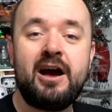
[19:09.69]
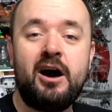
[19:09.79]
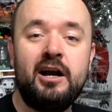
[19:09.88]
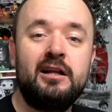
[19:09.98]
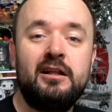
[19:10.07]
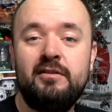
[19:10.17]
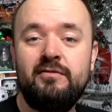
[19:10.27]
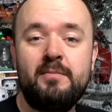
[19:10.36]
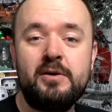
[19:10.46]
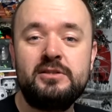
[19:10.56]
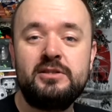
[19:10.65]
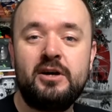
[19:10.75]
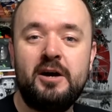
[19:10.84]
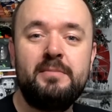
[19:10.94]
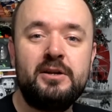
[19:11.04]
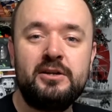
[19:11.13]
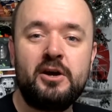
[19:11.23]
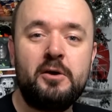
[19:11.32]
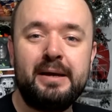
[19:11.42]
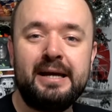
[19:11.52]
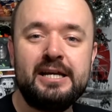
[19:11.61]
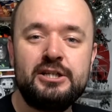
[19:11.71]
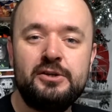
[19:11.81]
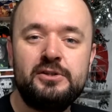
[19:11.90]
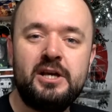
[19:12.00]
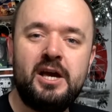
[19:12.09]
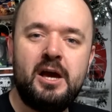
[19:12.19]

idle for most of the time, no big issues.